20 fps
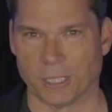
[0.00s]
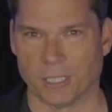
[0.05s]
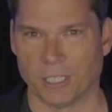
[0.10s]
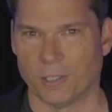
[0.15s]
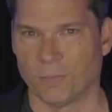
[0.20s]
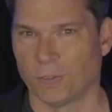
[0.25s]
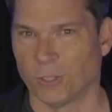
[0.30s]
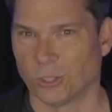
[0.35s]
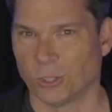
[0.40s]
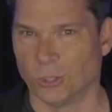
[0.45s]

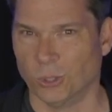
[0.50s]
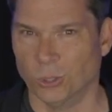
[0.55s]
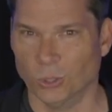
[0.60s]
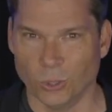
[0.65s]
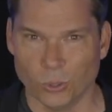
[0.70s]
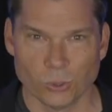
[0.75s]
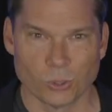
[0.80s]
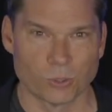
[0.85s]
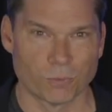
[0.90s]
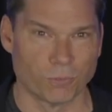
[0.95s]
If it's
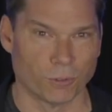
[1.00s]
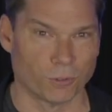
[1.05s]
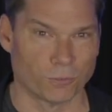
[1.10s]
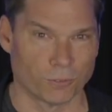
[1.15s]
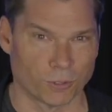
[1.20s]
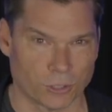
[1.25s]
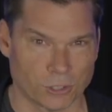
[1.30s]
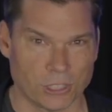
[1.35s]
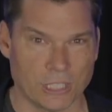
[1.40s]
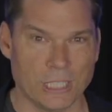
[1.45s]
useful
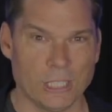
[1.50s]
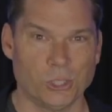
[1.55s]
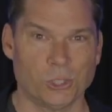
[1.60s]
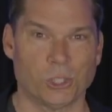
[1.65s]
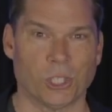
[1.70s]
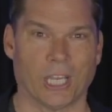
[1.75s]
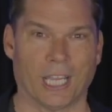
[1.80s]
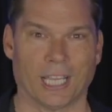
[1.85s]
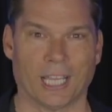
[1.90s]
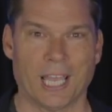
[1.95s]
for
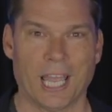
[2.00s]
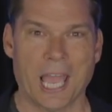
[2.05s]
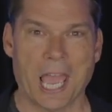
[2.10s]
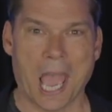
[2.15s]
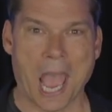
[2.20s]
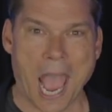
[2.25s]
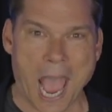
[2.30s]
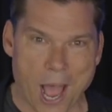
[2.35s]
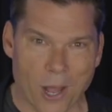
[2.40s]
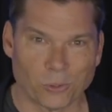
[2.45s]
teaching,
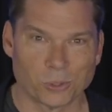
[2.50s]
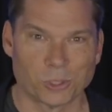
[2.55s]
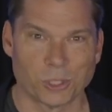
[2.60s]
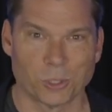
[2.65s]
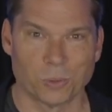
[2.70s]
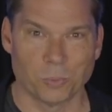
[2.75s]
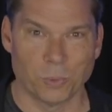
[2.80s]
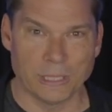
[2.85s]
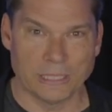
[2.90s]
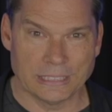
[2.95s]
how should
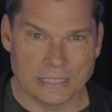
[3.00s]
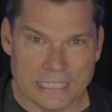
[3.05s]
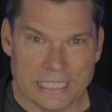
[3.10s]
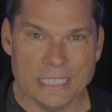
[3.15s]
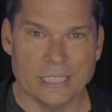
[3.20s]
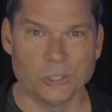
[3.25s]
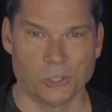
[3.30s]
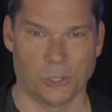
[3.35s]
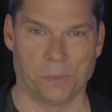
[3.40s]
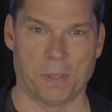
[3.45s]
we
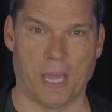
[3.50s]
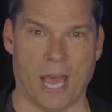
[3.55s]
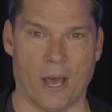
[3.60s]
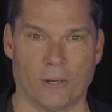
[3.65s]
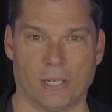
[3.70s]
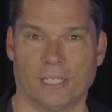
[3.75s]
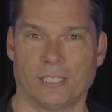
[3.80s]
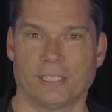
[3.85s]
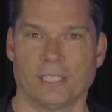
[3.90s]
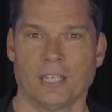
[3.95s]
teach about it?